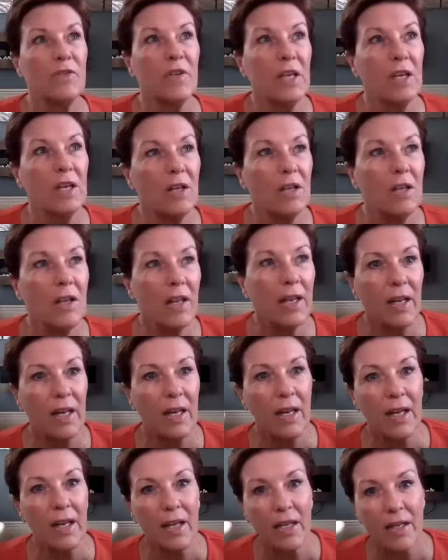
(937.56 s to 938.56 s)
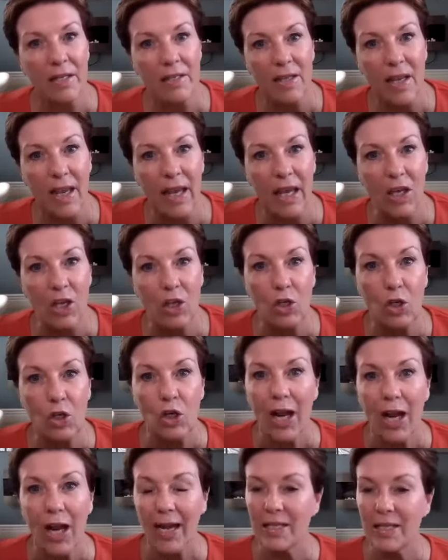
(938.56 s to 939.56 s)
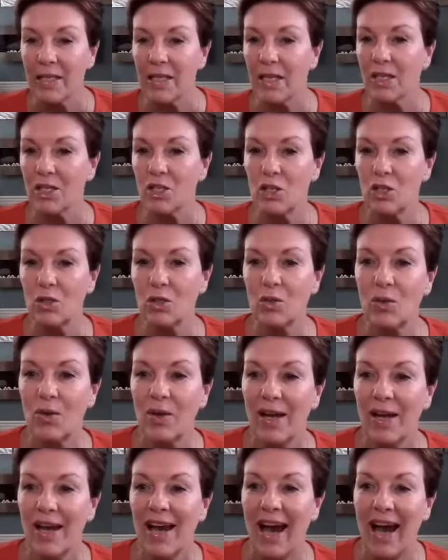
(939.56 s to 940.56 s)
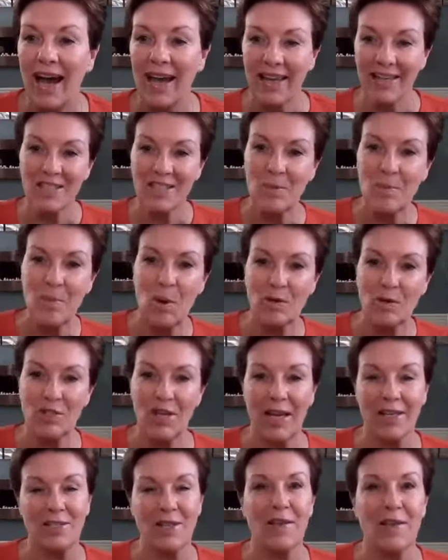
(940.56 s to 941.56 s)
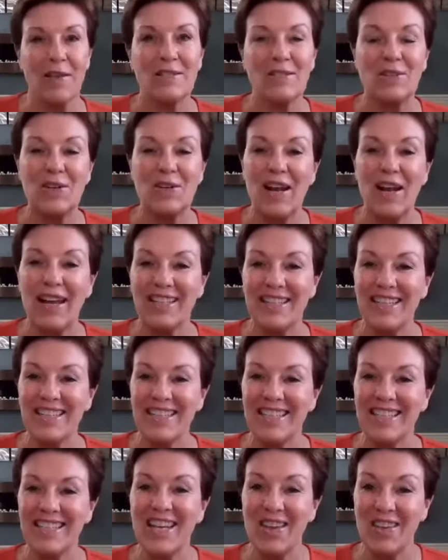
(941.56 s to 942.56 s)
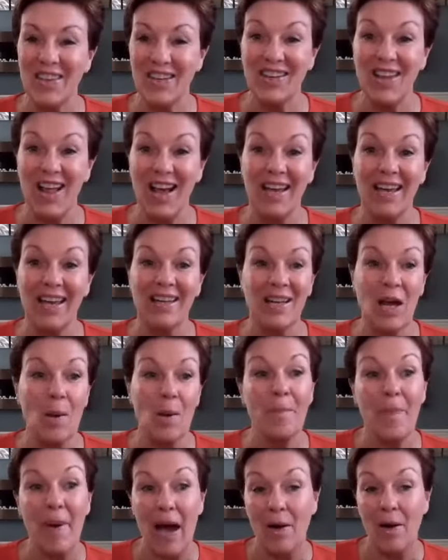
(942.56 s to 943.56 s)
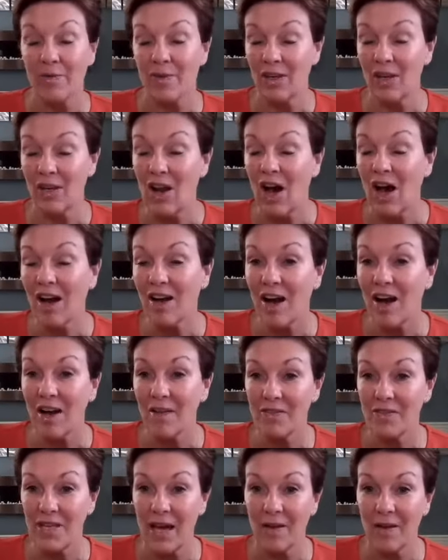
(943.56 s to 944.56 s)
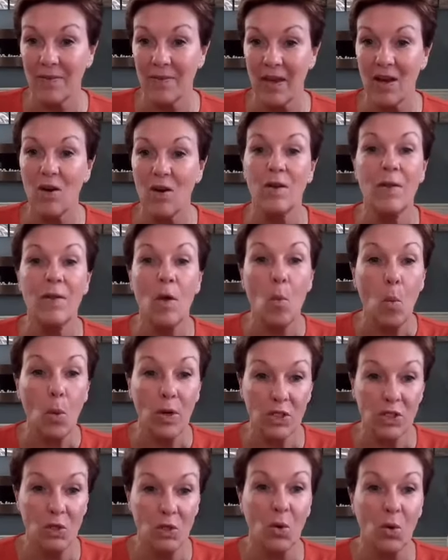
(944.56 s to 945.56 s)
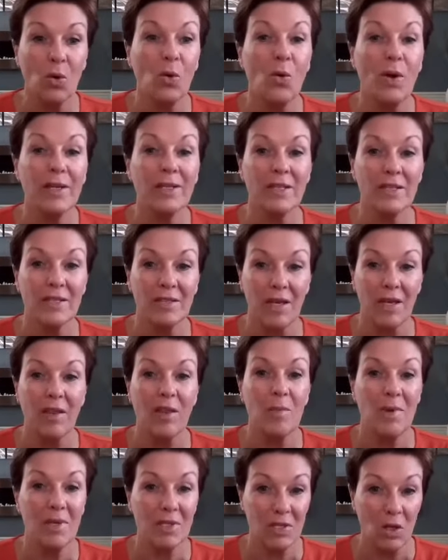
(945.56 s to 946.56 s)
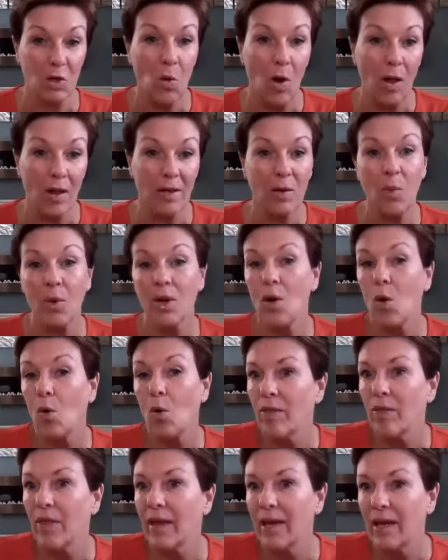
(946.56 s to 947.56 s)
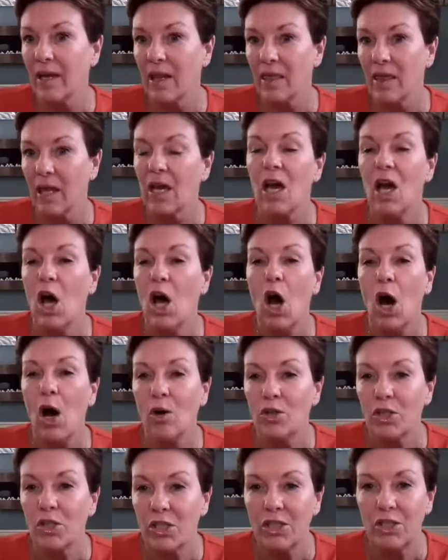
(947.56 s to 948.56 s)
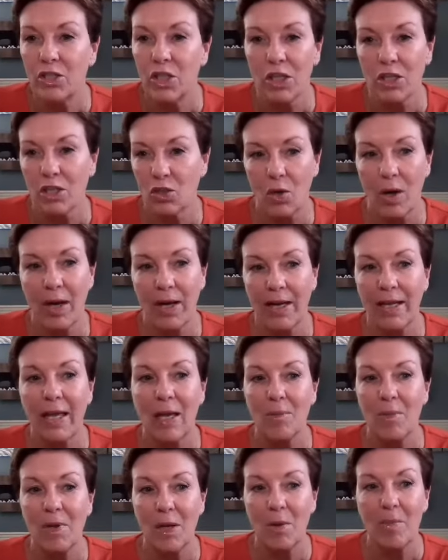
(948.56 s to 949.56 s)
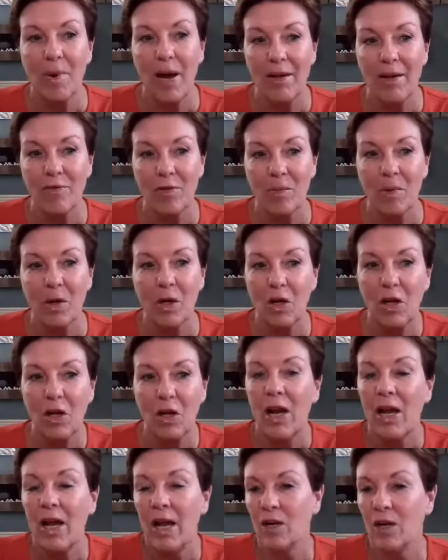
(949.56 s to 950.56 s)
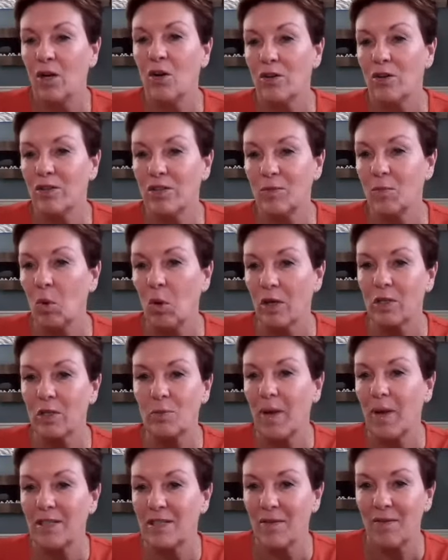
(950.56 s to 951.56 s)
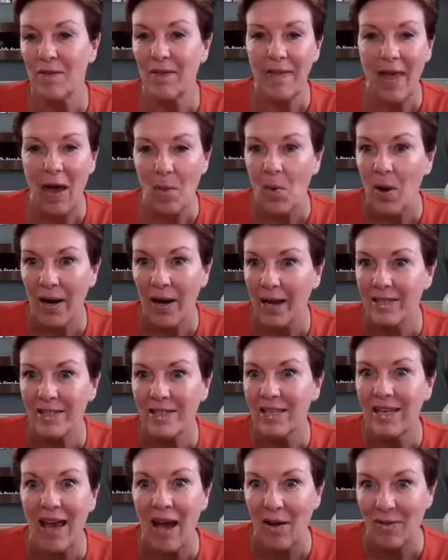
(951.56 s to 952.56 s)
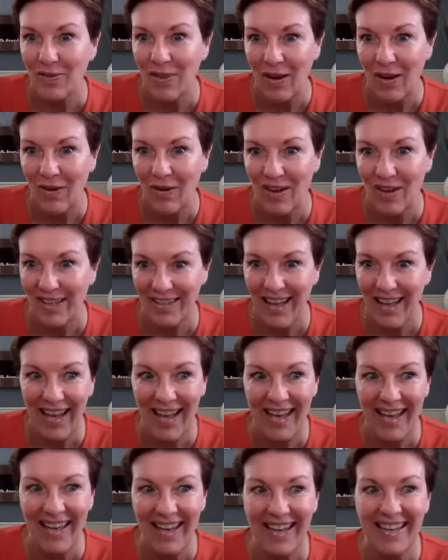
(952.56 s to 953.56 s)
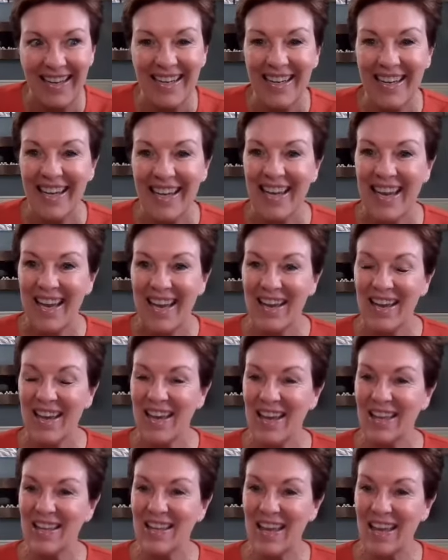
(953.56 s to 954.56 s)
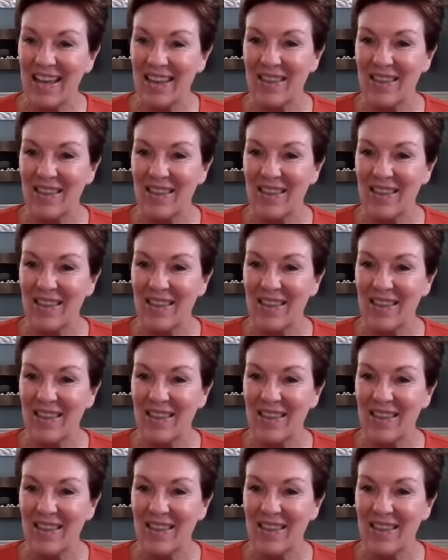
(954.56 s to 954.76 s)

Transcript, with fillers: feel it is a good idea to I can see both sides of this. Good idea to tell the client about the knockoffs out there and what you're going to sell them is the quality one, or are they going to think, oh, she's just trying to get me to buy from her and hers is more expensive than that one I see out there online? I